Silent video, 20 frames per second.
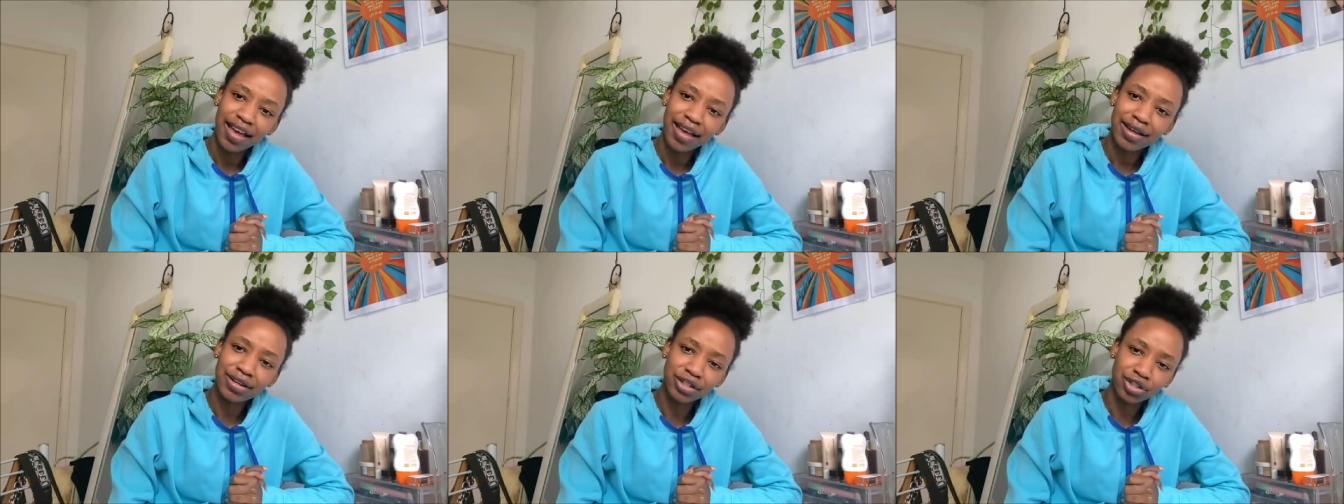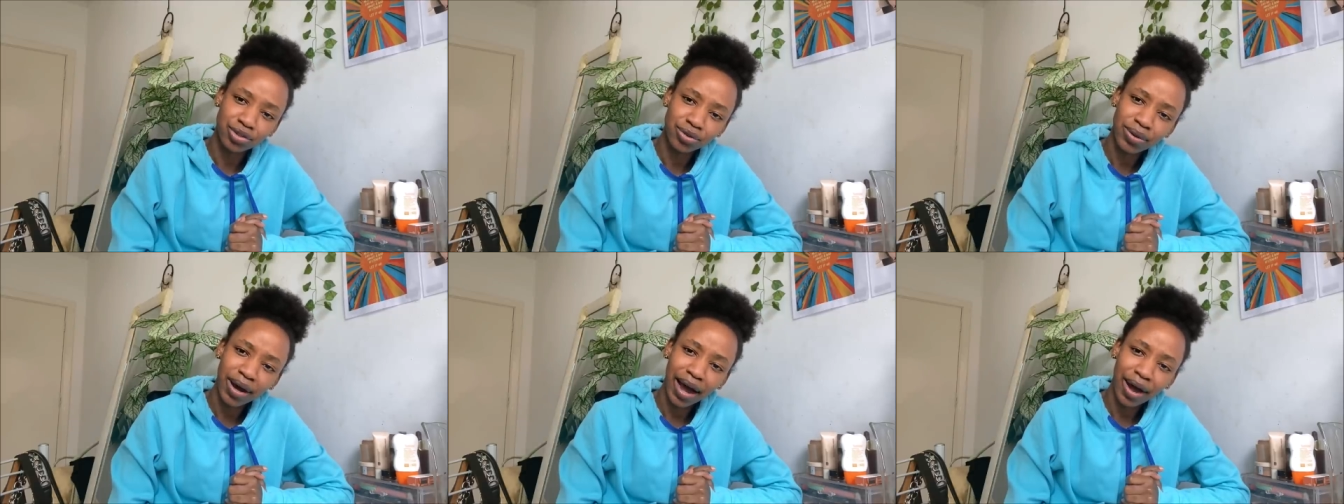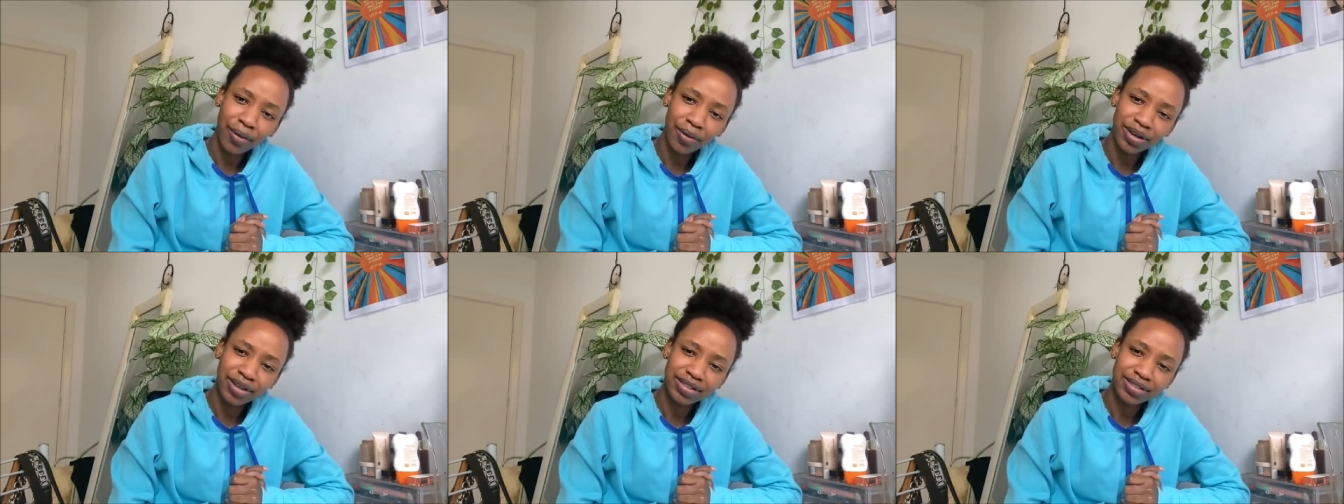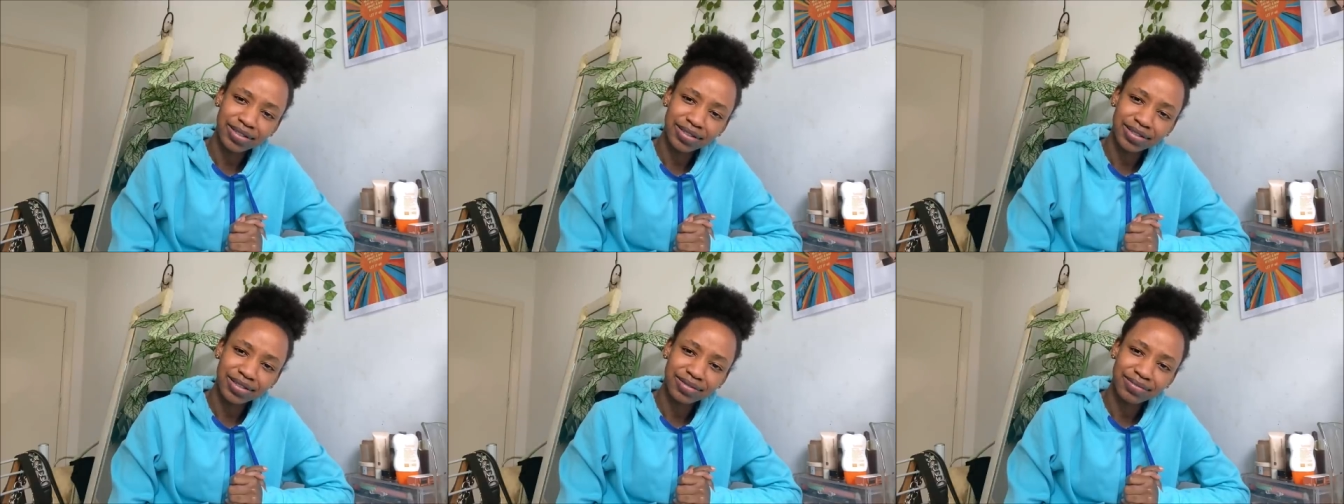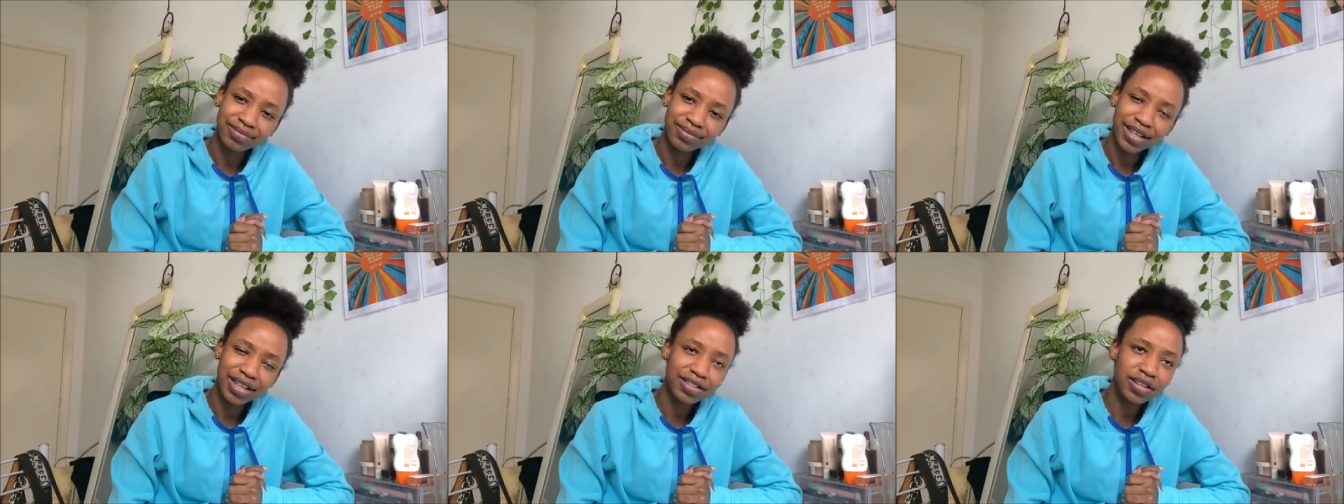in two hours
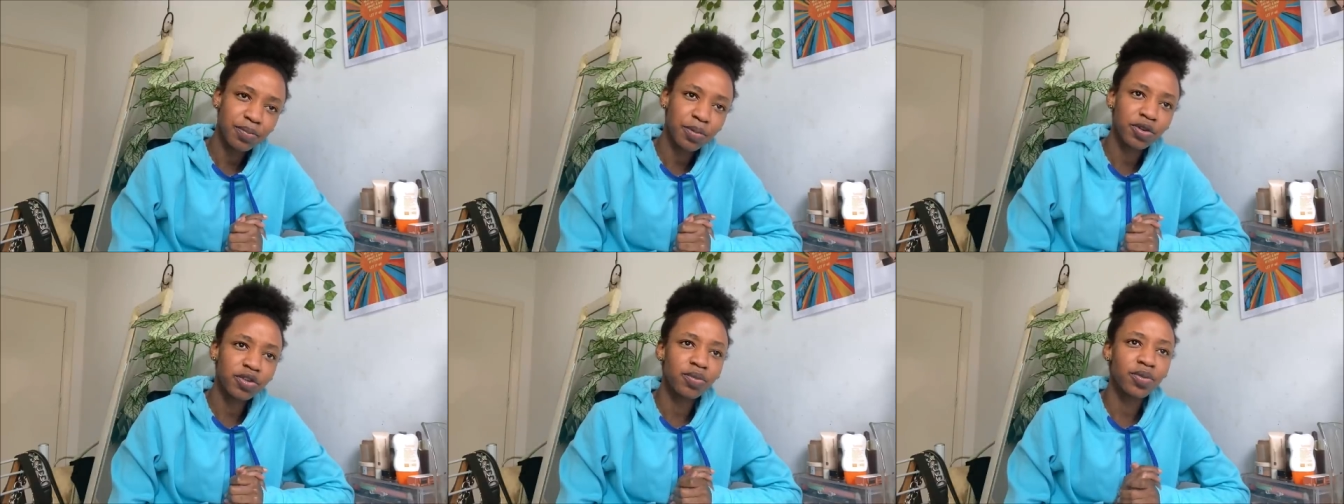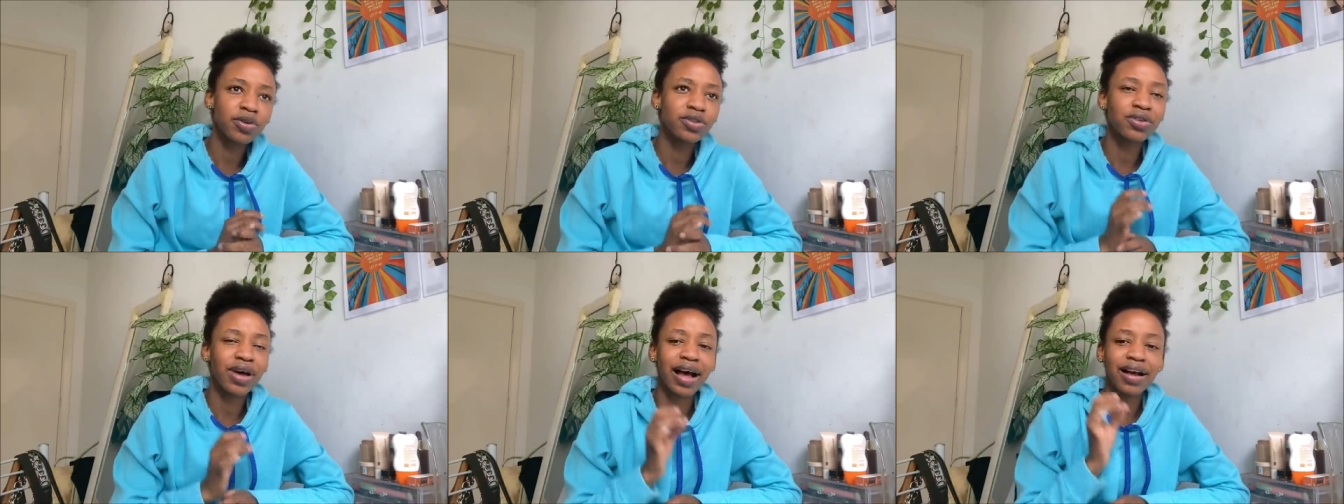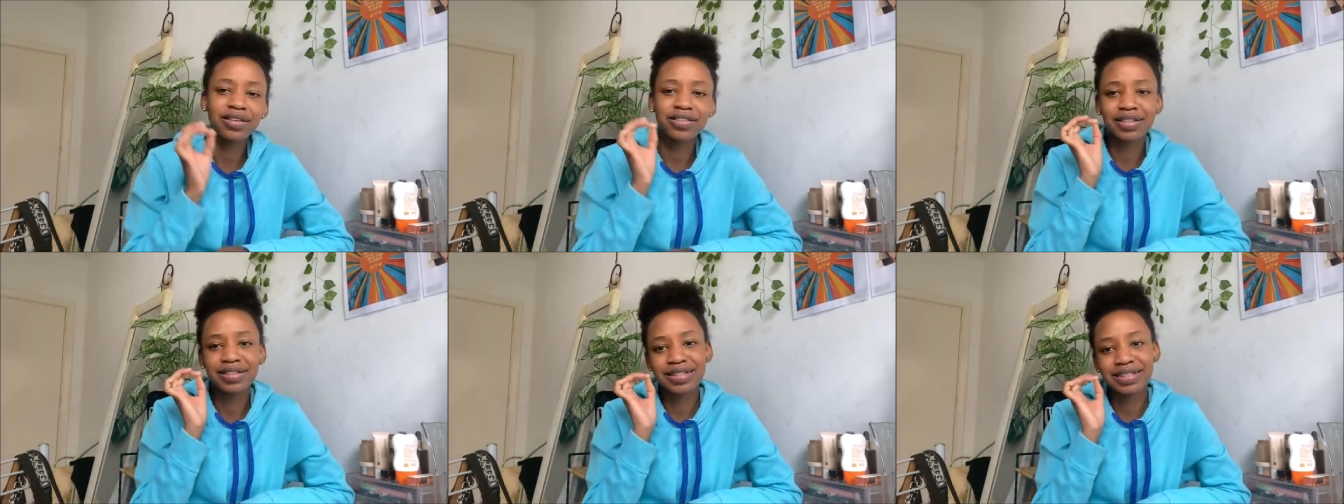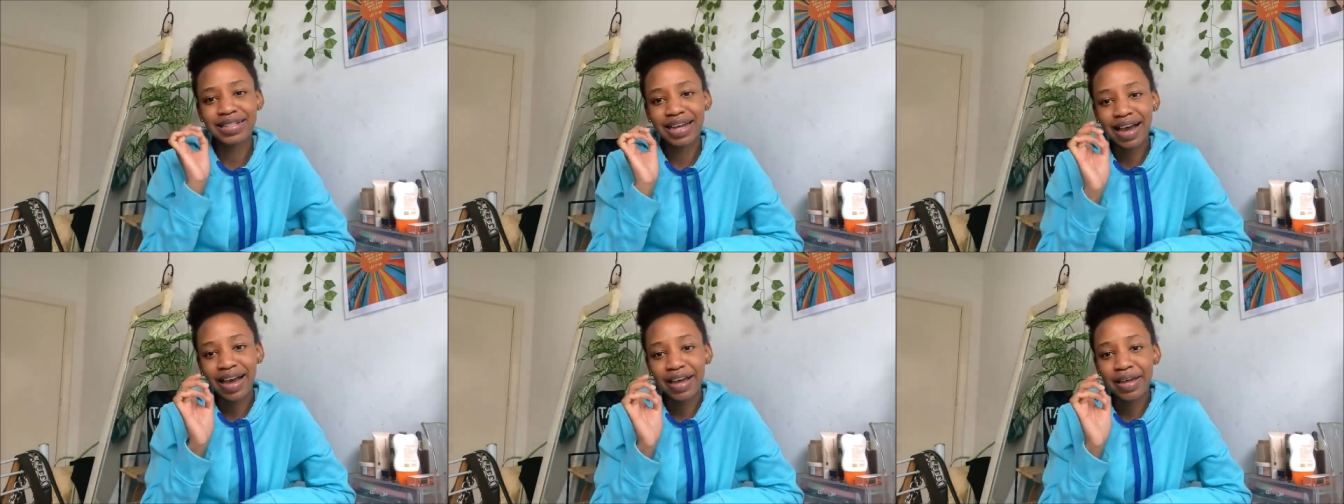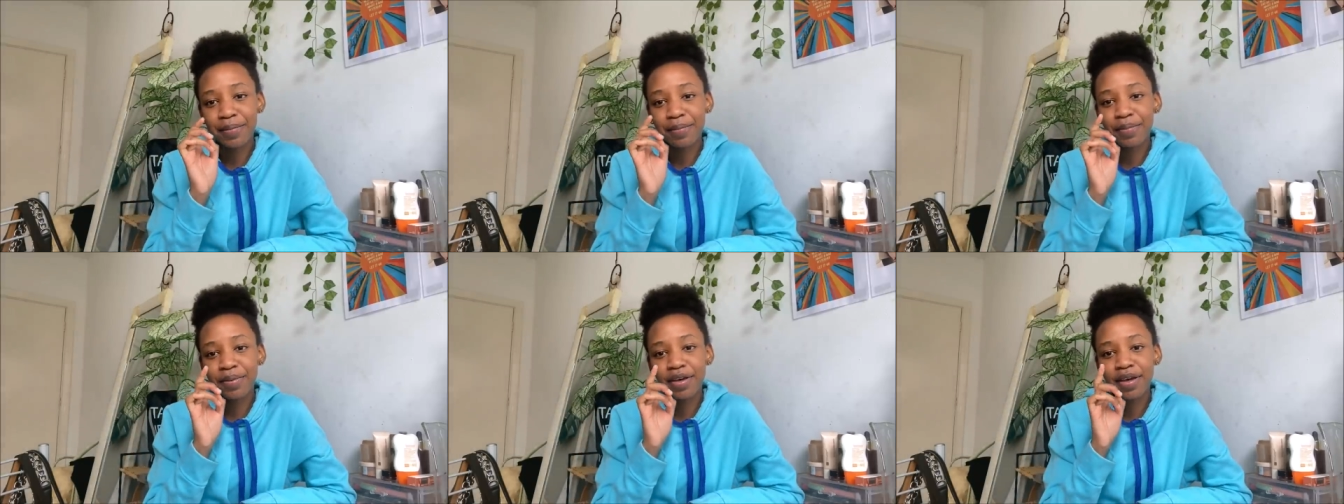is it possible to actually
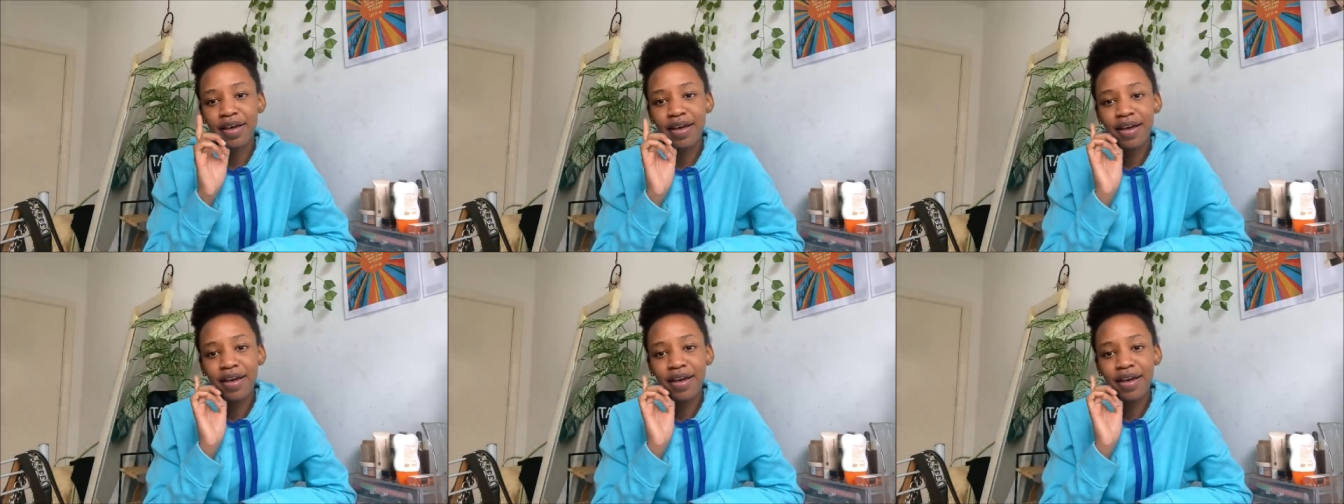type